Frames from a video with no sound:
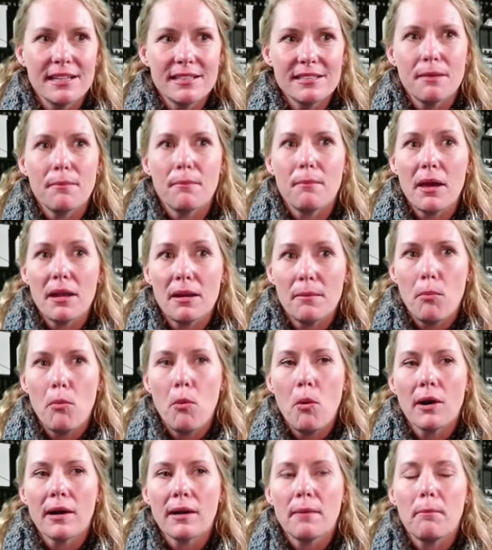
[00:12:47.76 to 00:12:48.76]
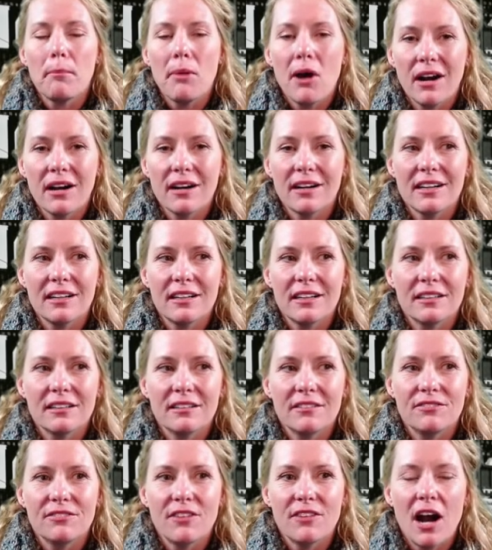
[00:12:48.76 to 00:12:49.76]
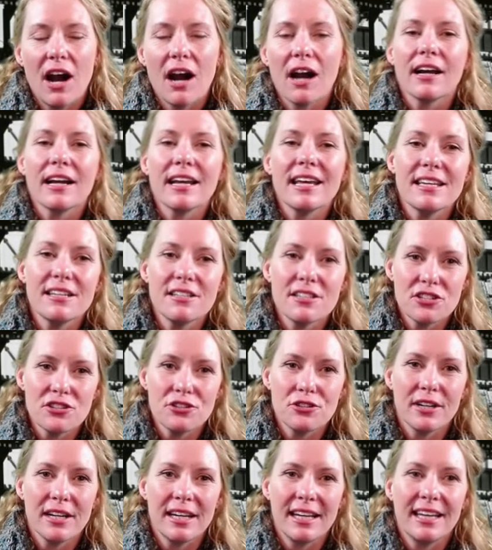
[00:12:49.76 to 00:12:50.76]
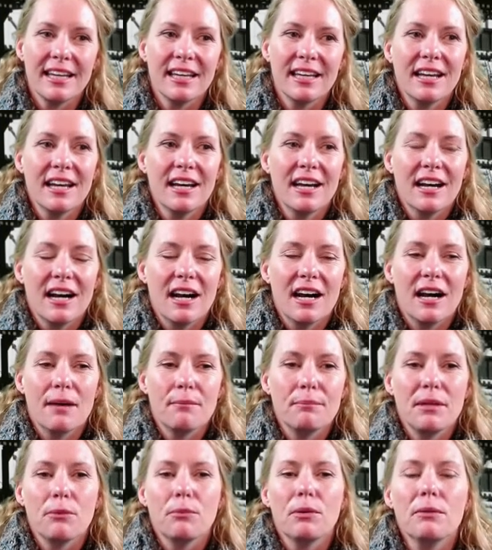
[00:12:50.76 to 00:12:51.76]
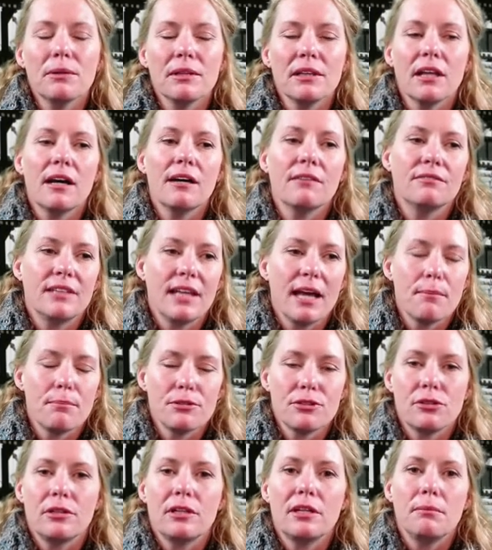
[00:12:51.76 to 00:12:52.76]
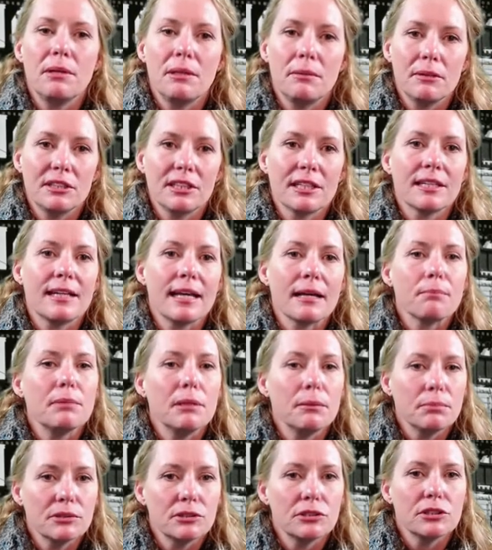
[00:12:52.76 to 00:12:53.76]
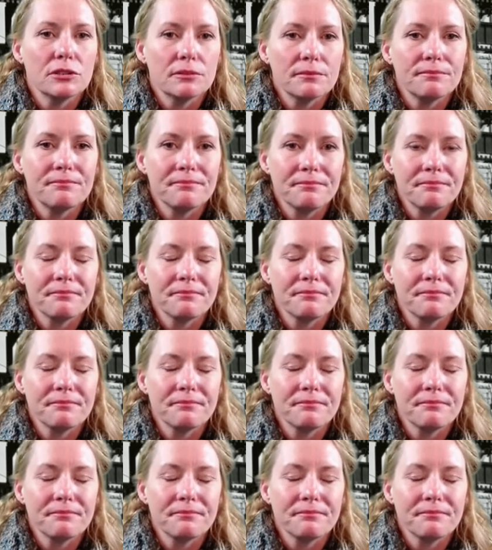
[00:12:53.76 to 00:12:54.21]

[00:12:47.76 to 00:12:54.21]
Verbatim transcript: that's a, an important part of our history um, that we would love the opportunity to be able to connect people to.